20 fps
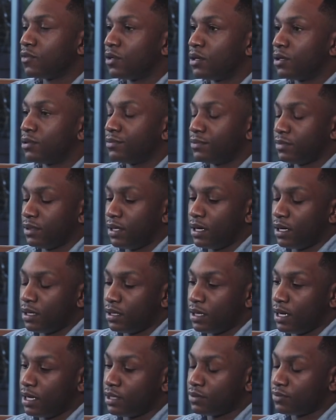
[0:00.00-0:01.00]
Real. Yeah,
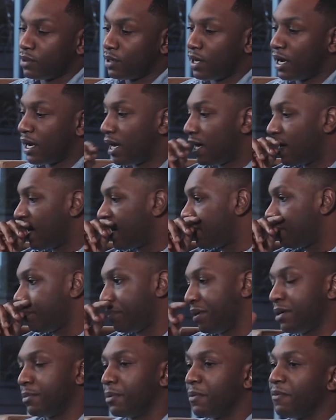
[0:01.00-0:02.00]
no, that's real.
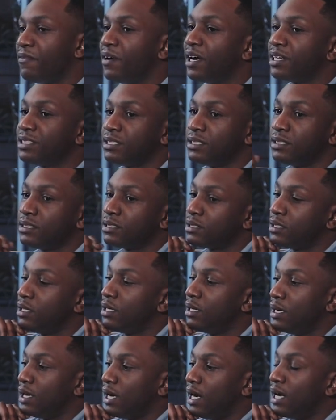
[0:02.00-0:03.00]
Being a perfectionist,
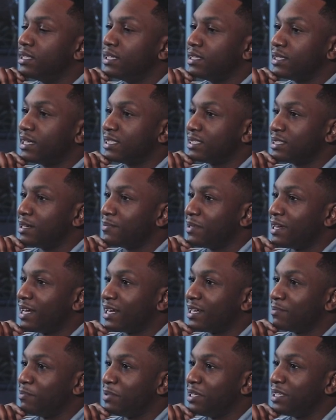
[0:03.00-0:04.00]
I think that's something
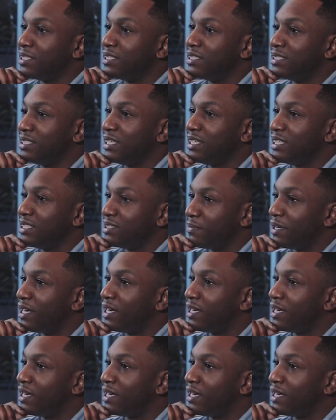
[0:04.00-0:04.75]
that could be a disease,